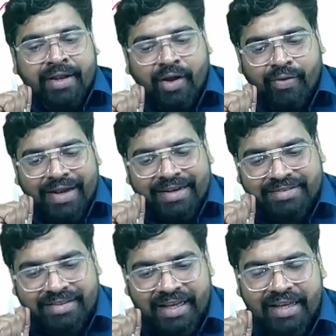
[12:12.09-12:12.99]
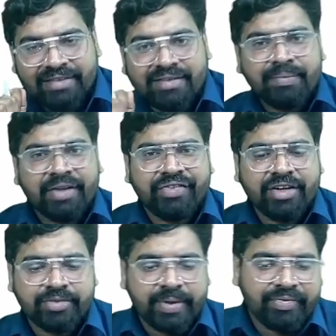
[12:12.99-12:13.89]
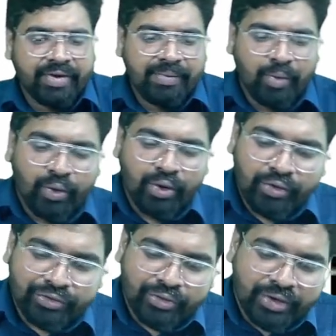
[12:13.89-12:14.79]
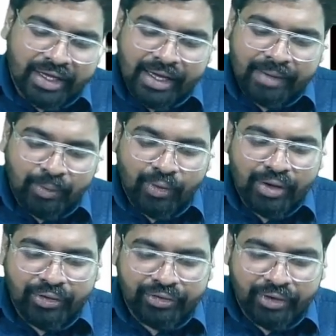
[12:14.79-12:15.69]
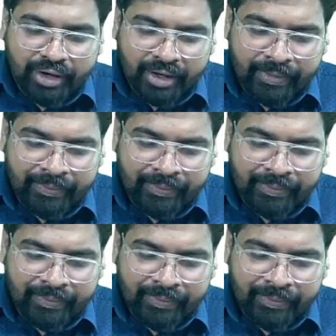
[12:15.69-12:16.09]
Now let's see some difference between monoostotic and polyostotic.